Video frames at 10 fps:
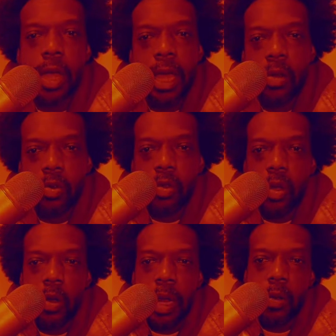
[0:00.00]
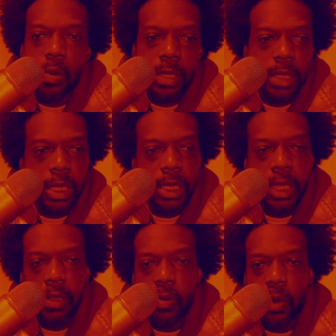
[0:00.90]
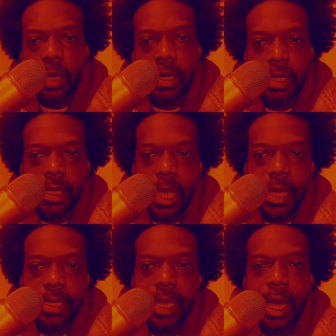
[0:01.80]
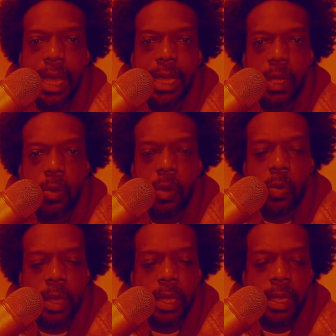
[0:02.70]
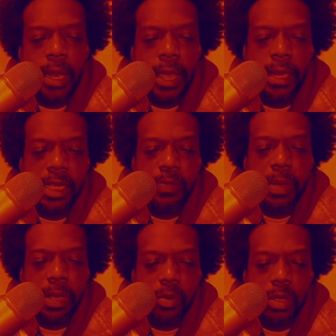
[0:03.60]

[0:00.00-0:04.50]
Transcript: I don't, you know, I don't want to see neither one of these guys get Hollywood with it and have this battle